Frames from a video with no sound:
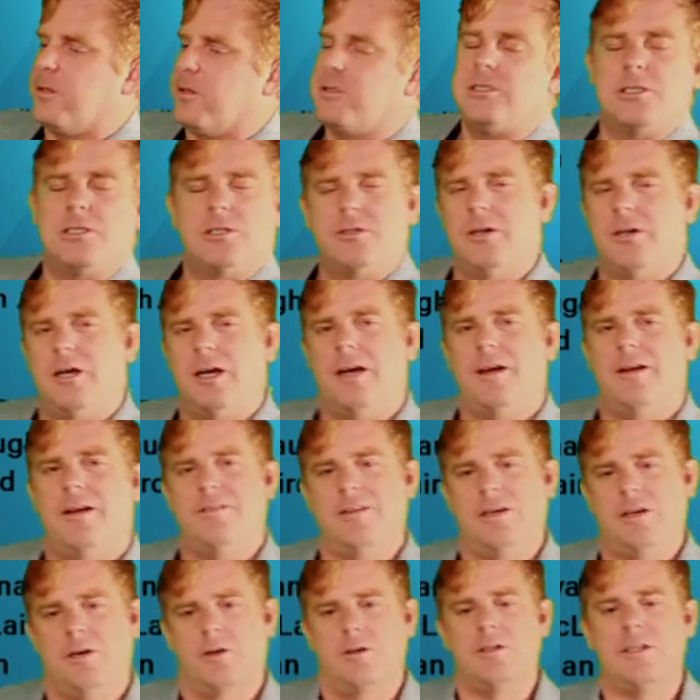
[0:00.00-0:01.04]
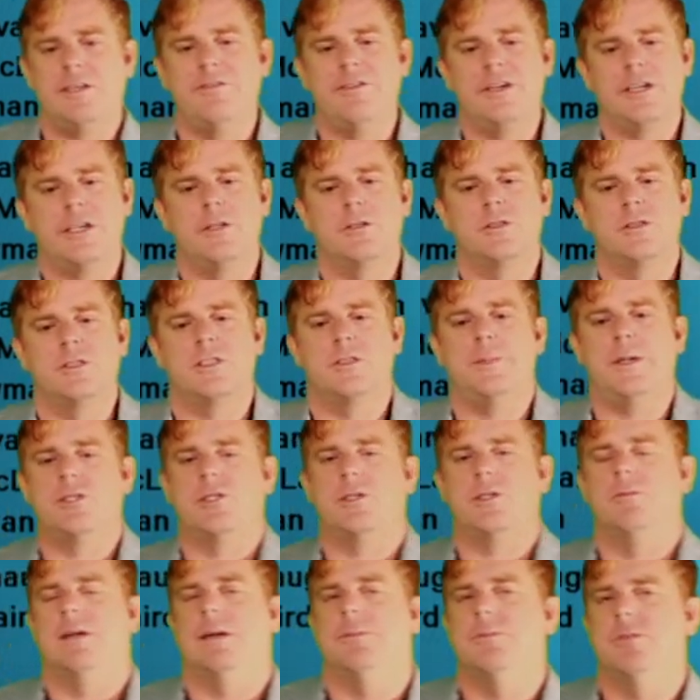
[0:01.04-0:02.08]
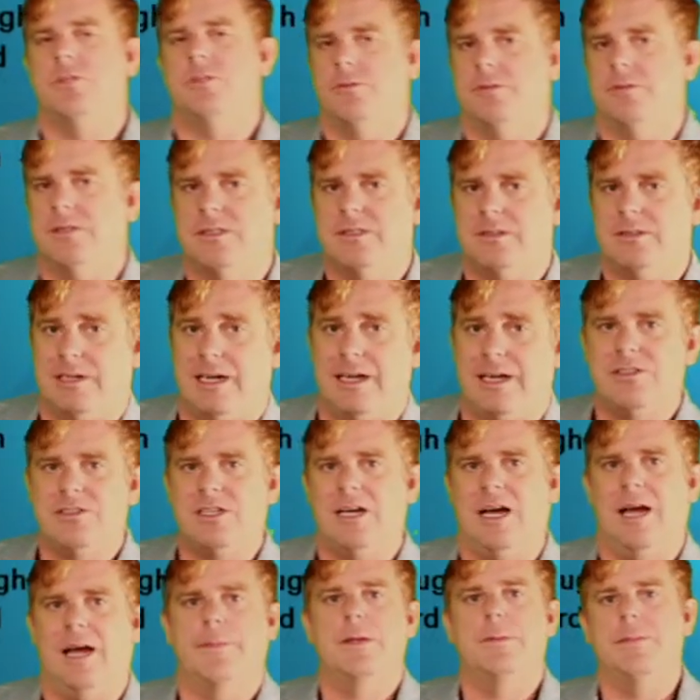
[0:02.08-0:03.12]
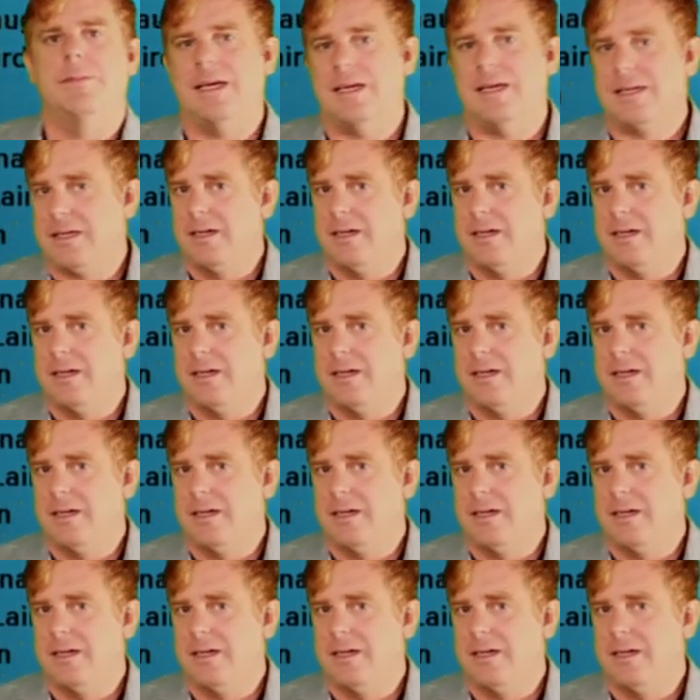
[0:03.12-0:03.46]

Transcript: little uh, early videos, especially when I'm doing, when I have time to make.